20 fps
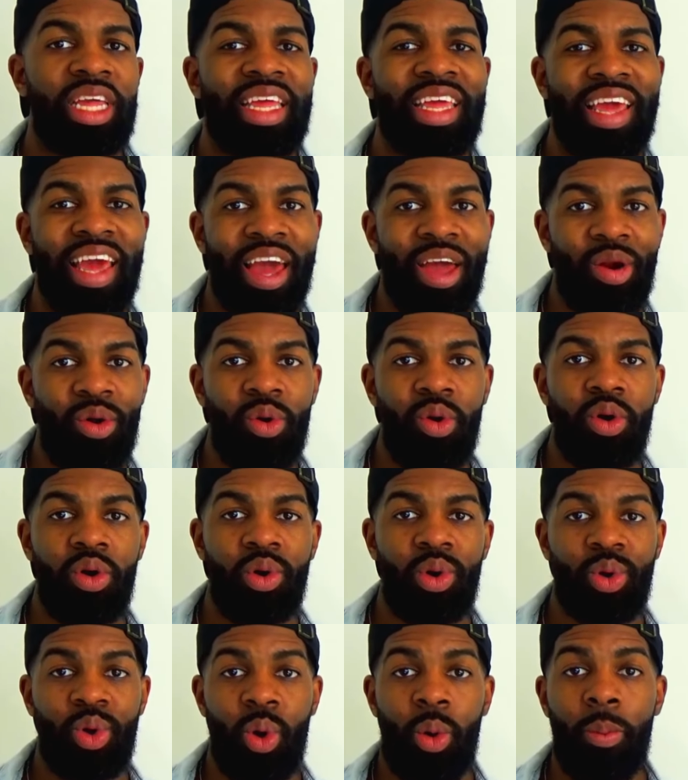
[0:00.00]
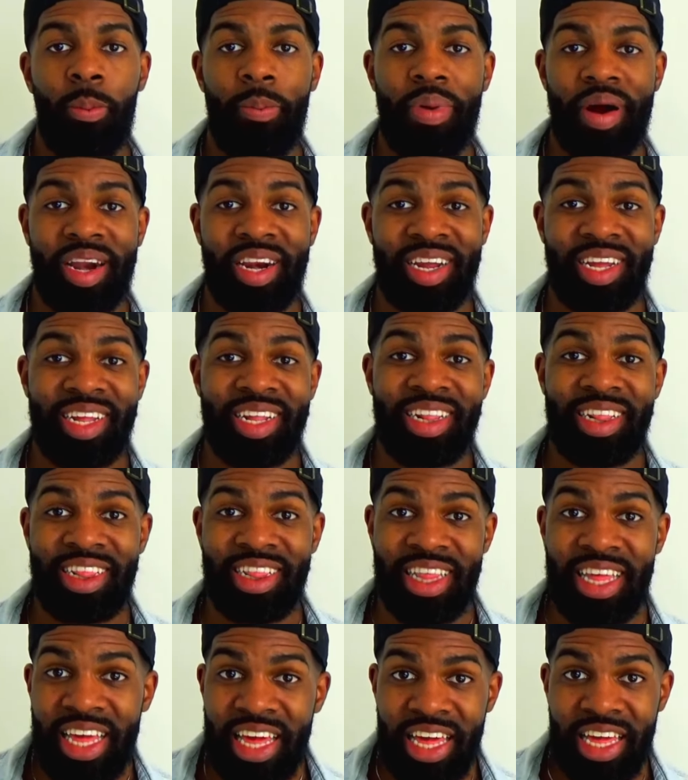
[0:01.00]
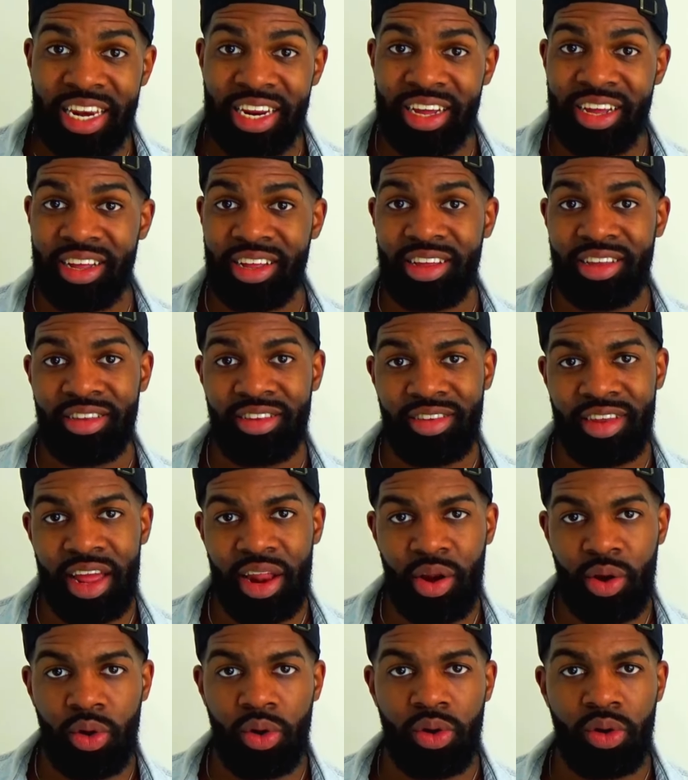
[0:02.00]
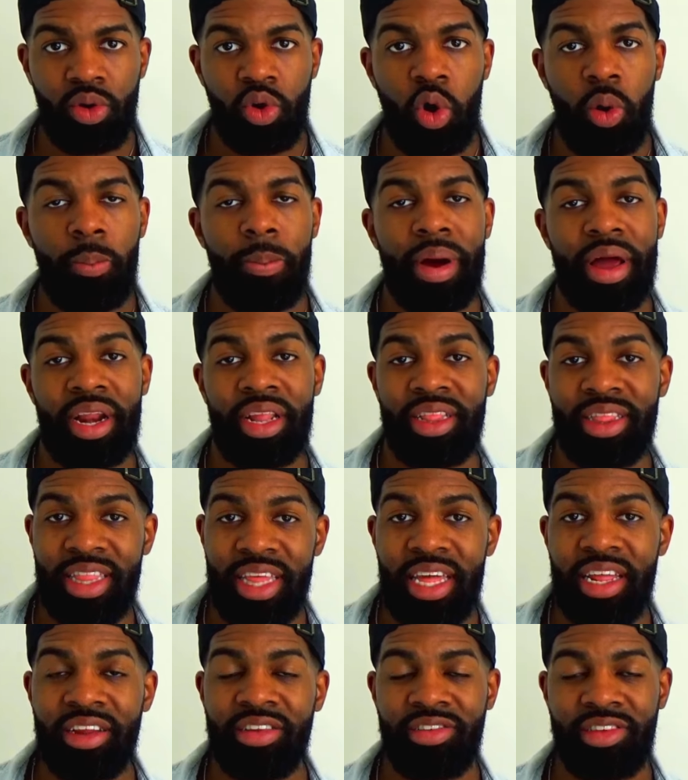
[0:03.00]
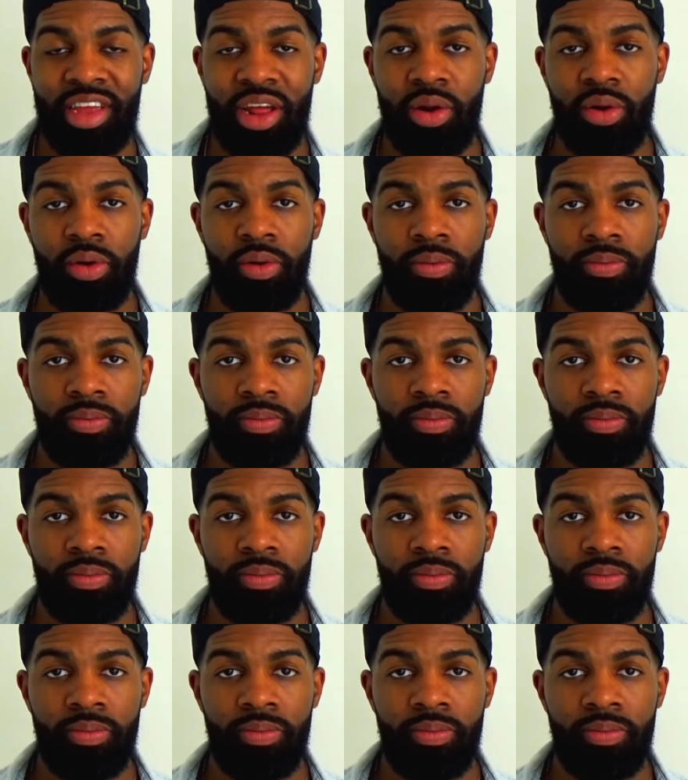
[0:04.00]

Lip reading: Quiero compartírselo. Compartírselo.